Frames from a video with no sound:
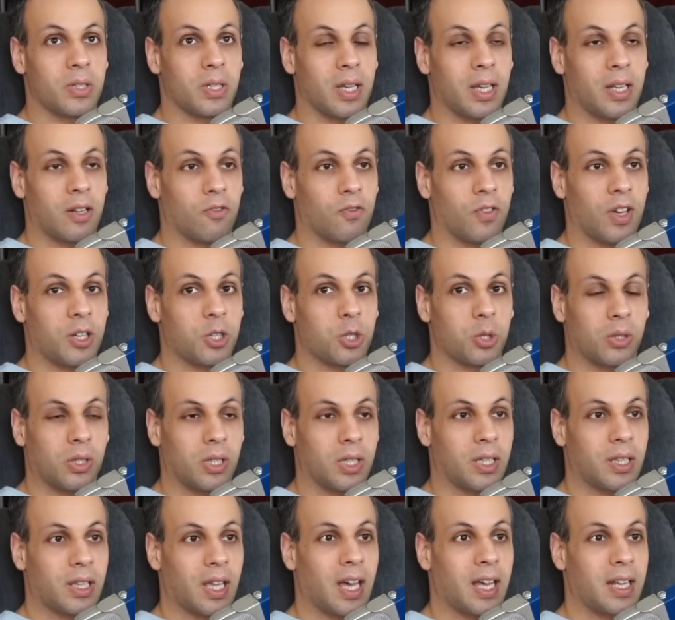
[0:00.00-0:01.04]
And
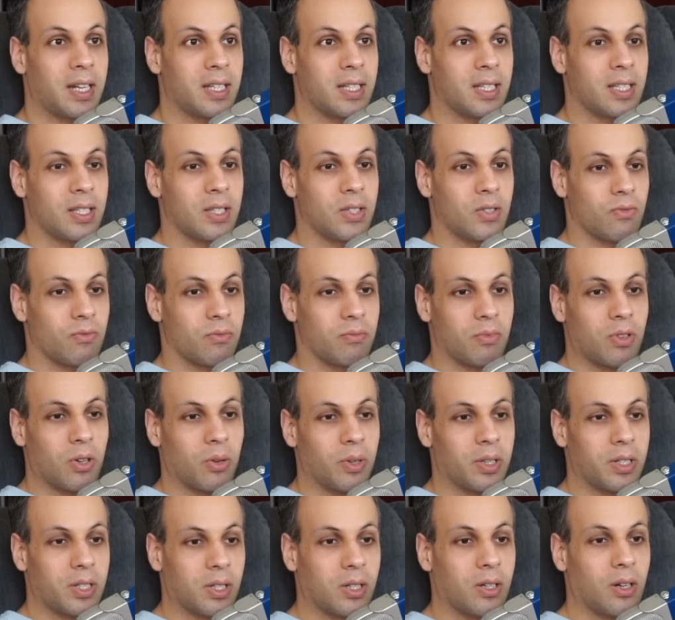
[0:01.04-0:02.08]
eventually that is
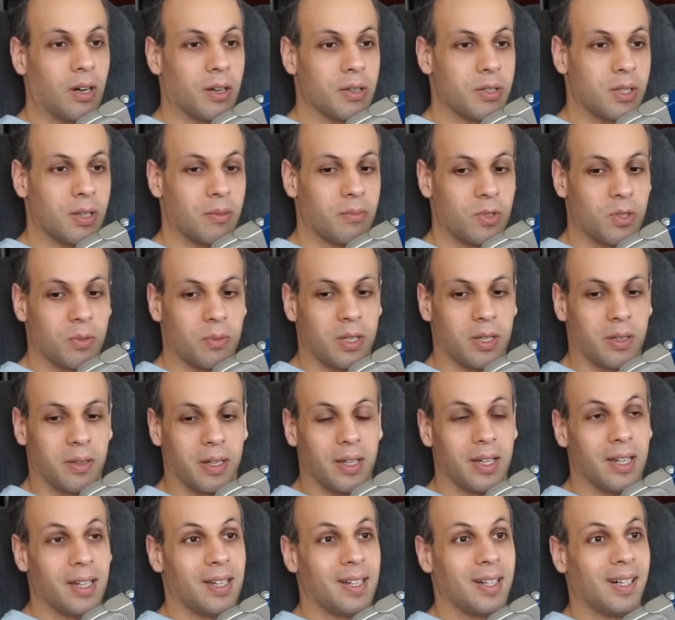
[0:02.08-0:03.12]
going to cause them to be
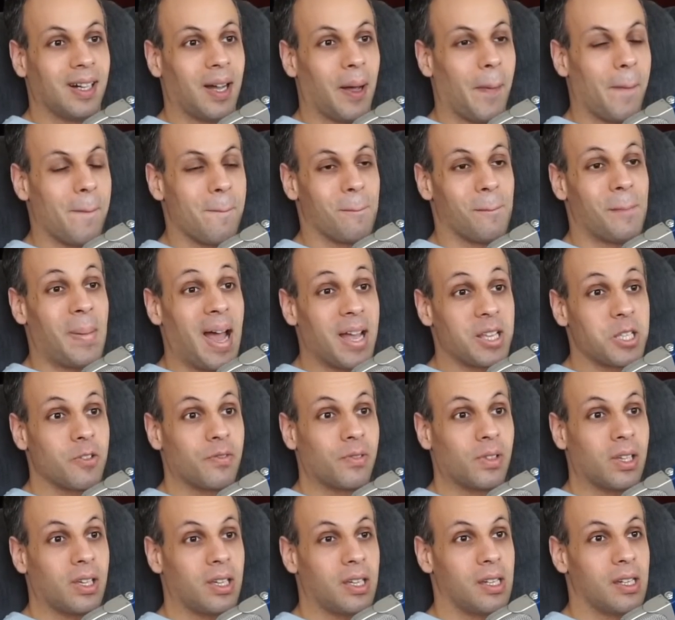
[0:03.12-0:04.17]
uh,
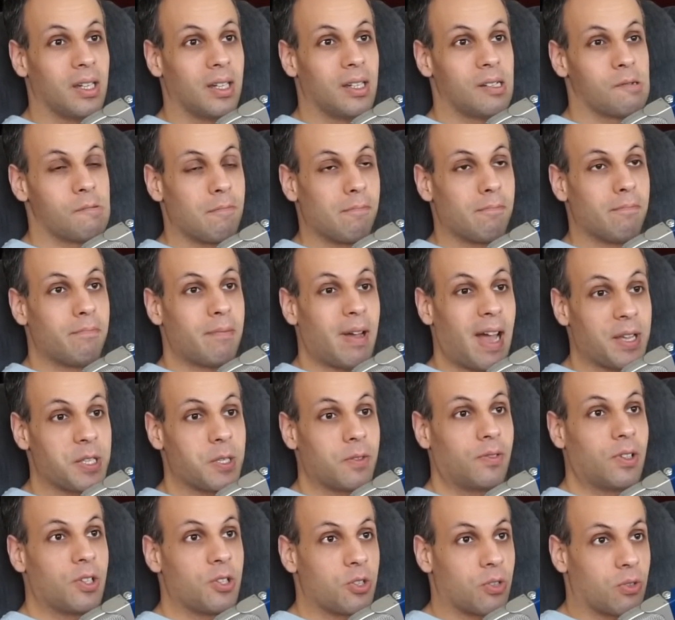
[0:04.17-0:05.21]
massively,
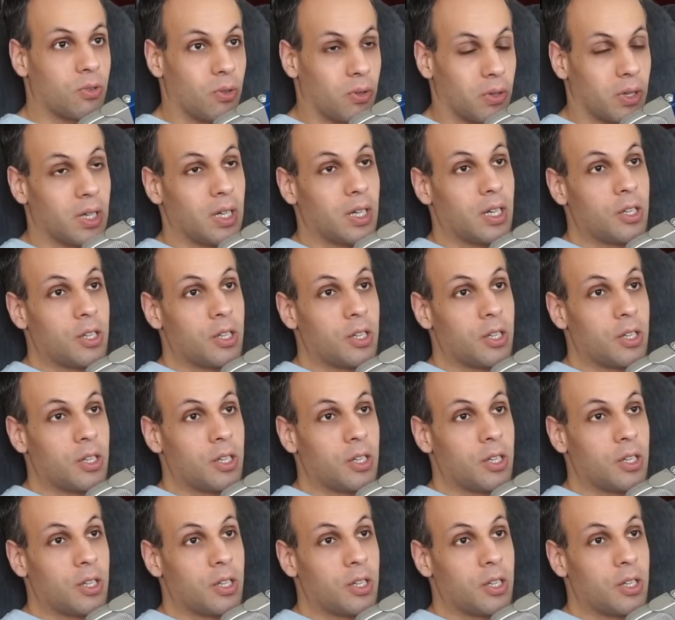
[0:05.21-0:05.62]
massively screwed.